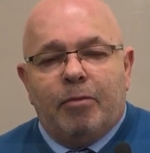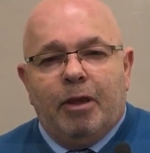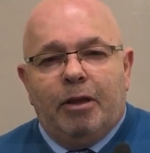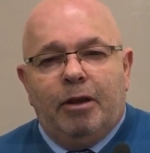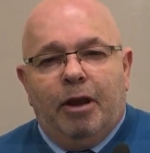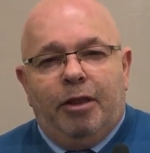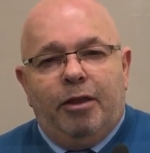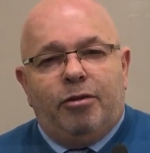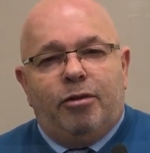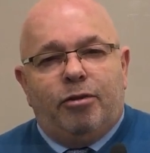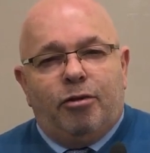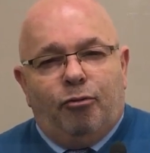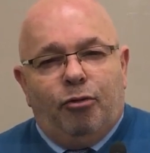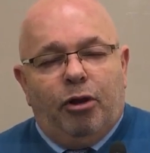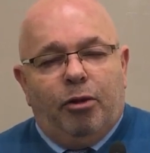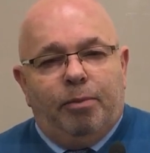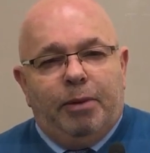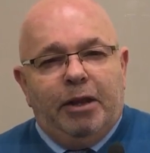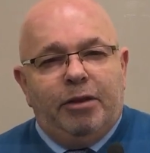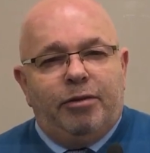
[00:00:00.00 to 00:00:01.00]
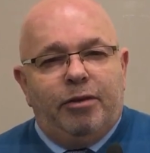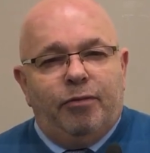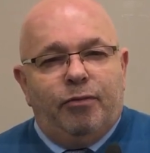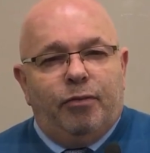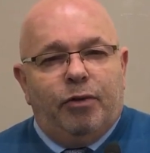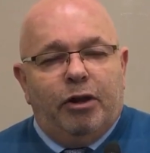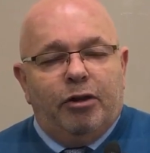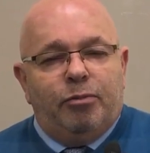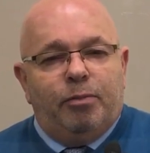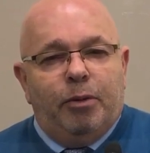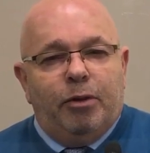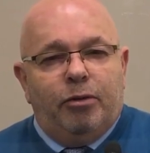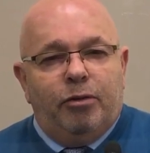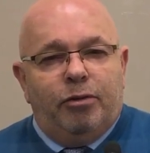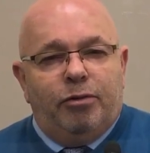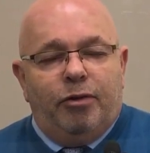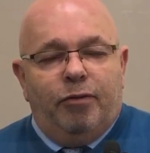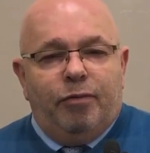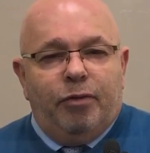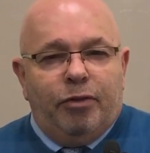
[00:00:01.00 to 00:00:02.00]
Now, this is a real blessing for us
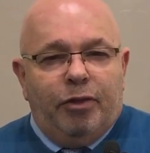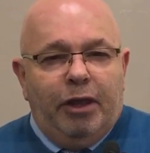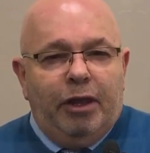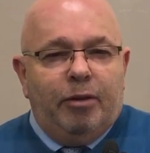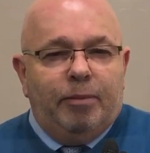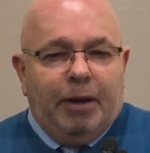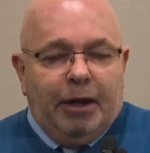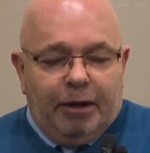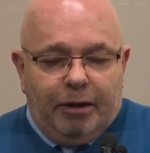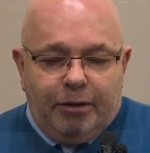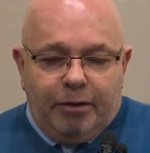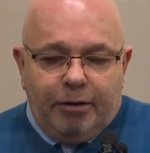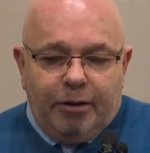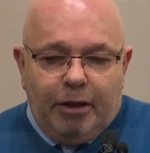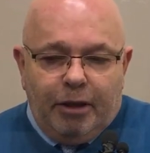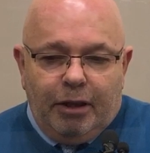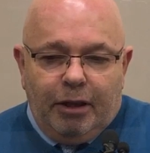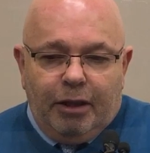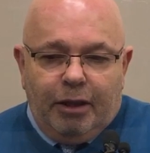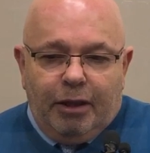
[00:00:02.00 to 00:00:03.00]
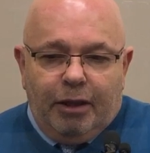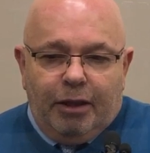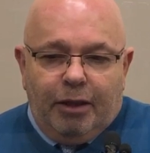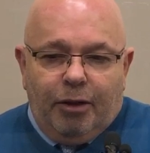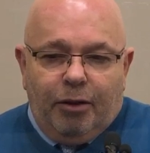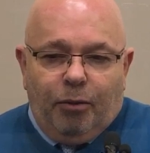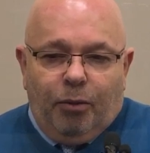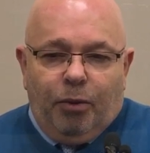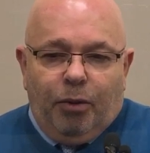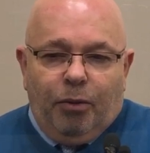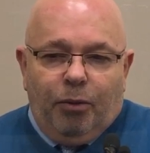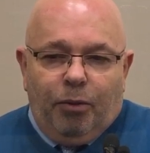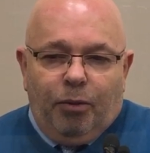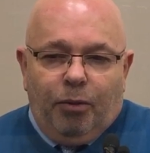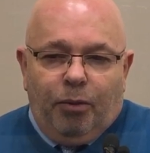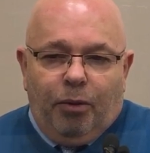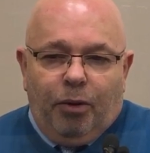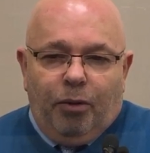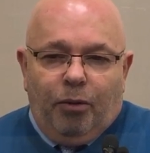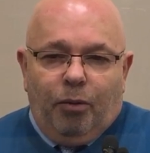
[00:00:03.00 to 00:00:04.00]
because if you think about it,
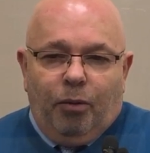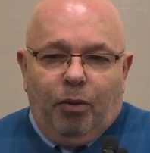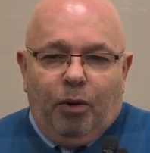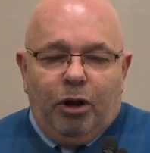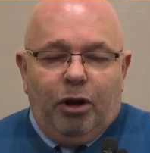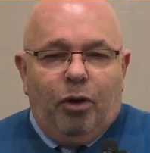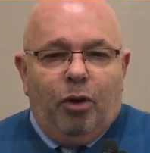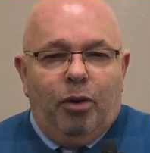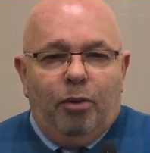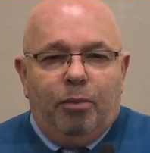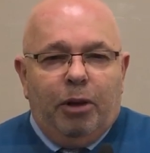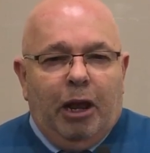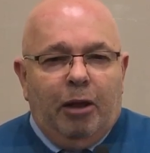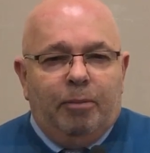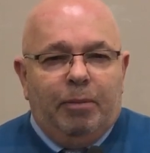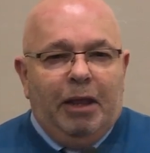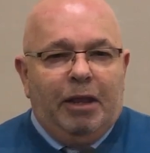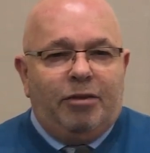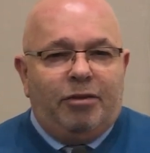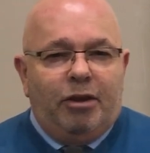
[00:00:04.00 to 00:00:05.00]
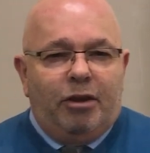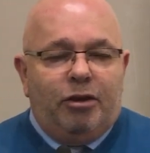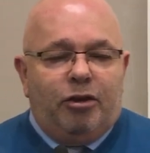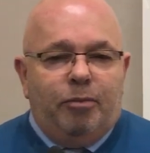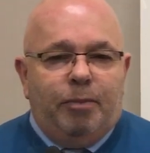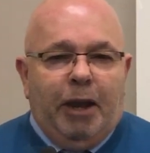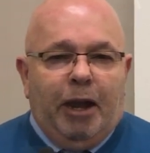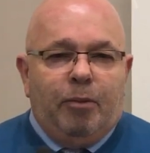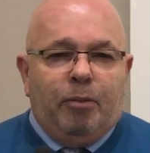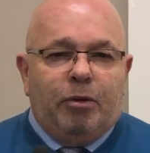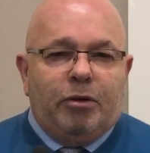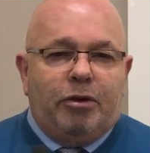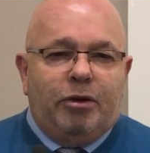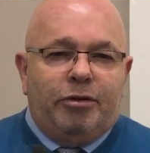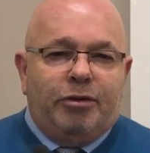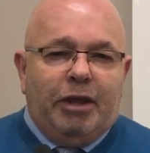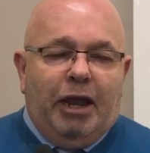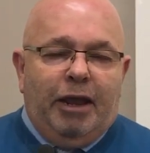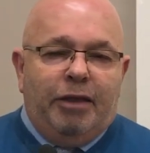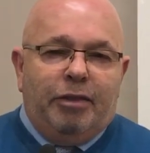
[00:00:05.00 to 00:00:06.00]
what a, a blessing to be able to
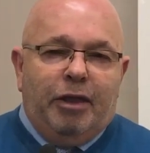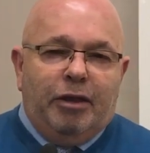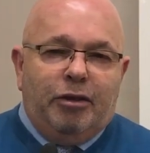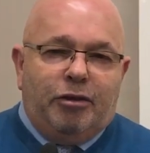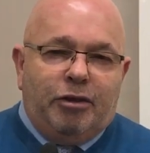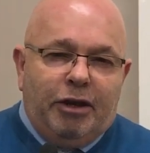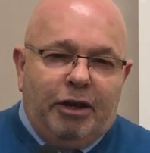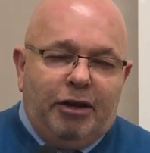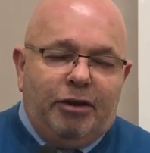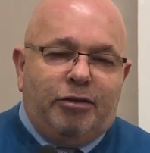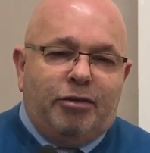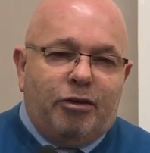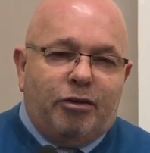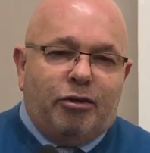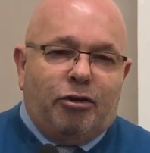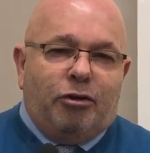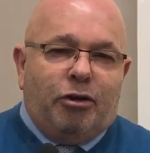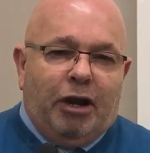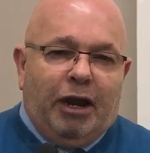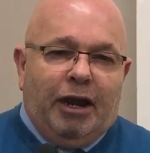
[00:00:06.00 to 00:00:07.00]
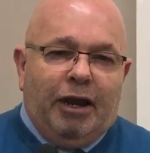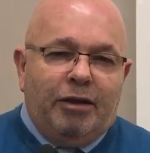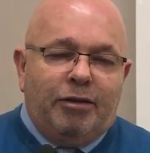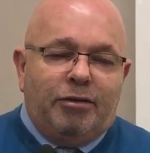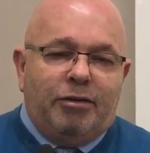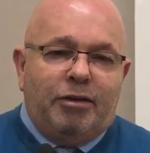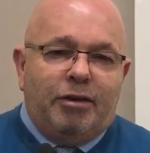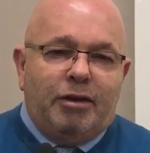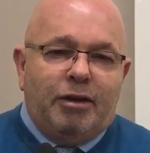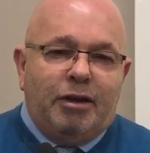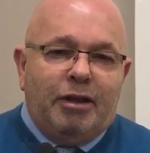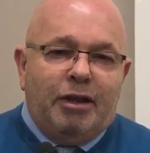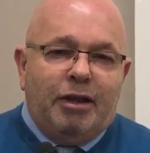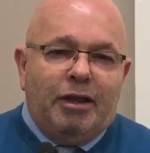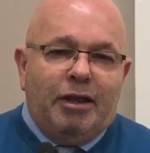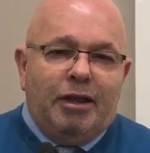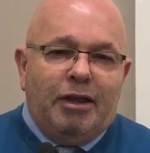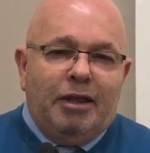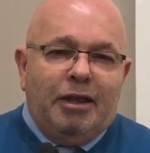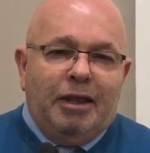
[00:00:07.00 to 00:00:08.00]
say that Jesus Christ
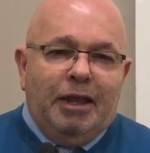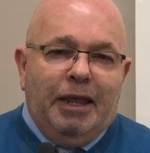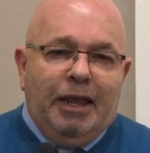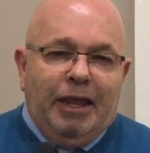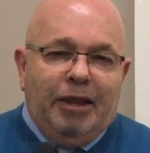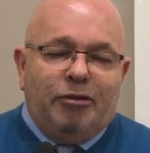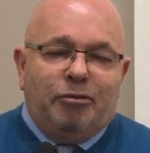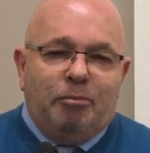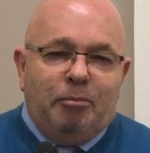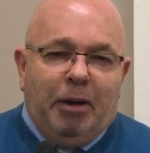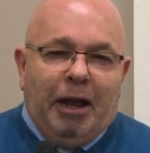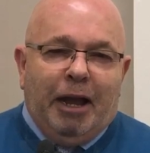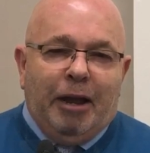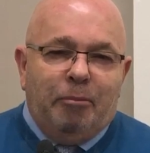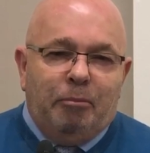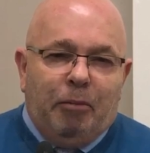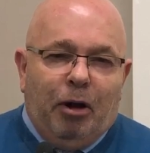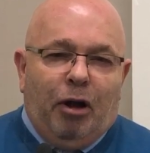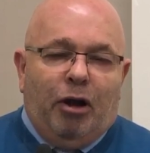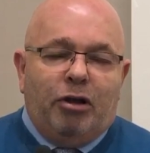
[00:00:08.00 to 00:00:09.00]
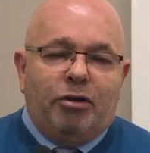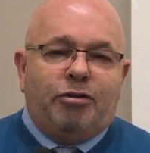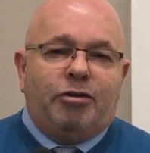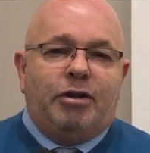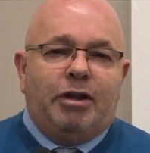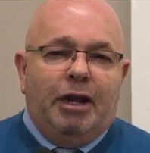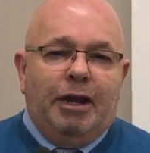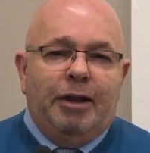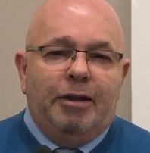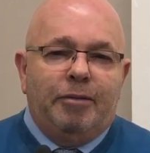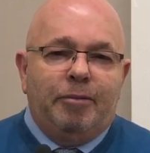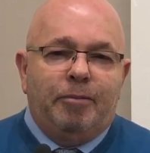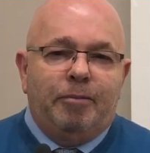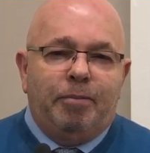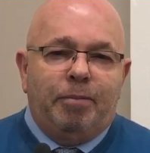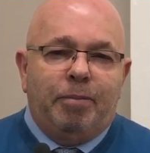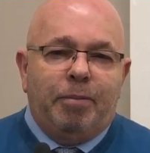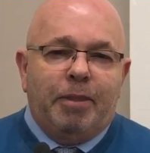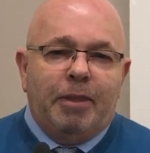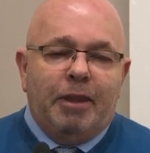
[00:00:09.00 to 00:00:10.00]
is my Master.
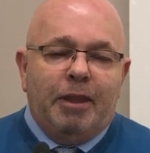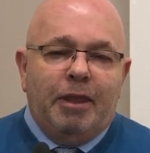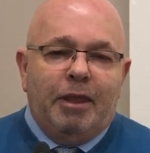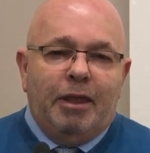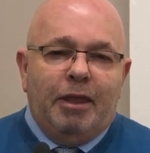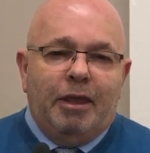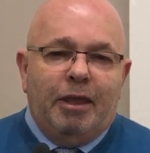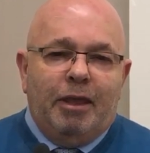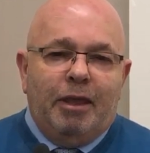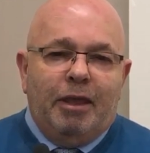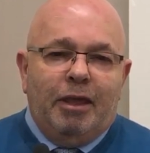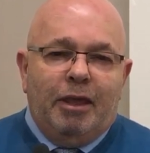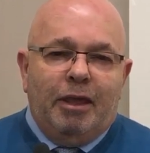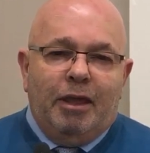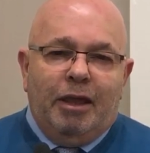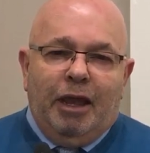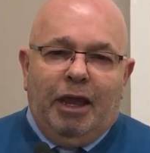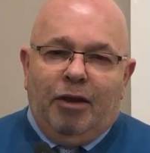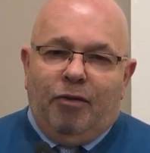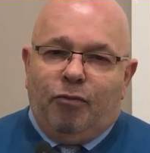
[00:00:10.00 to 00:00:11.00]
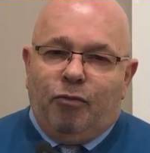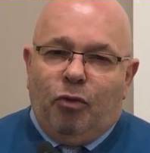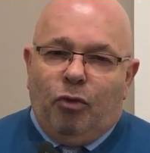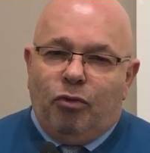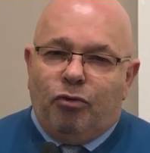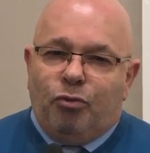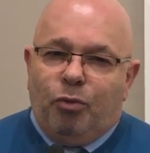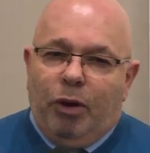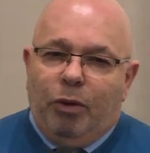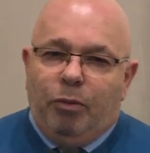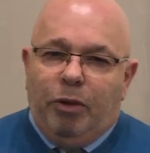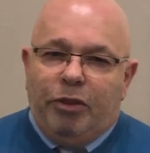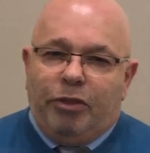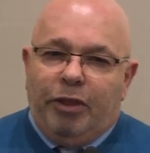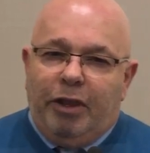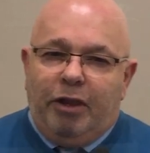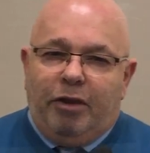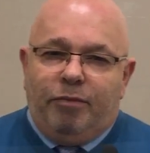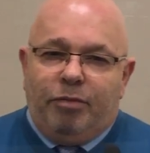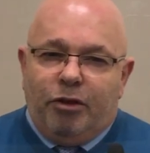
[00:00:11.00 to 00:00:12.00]
And of course, when we
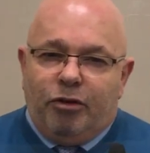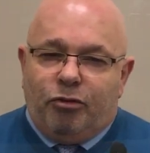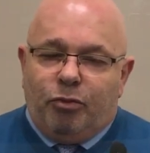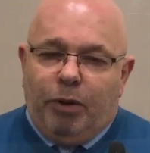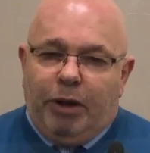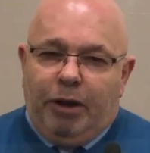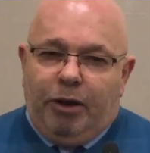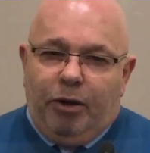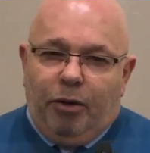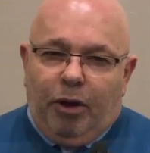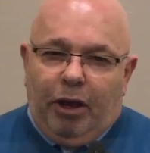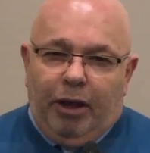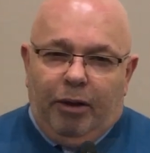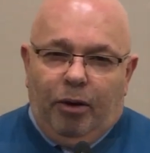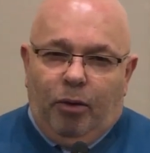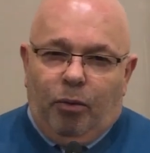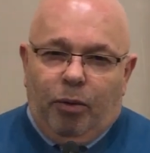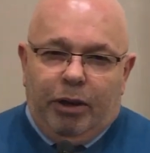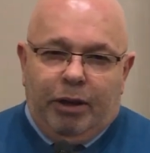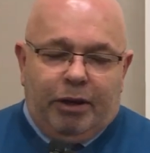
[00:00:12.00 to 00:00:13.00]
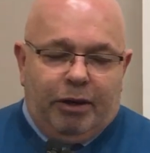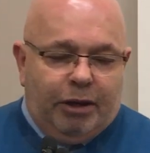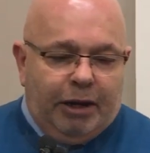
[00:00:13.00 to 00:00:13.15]
think of this, we, we,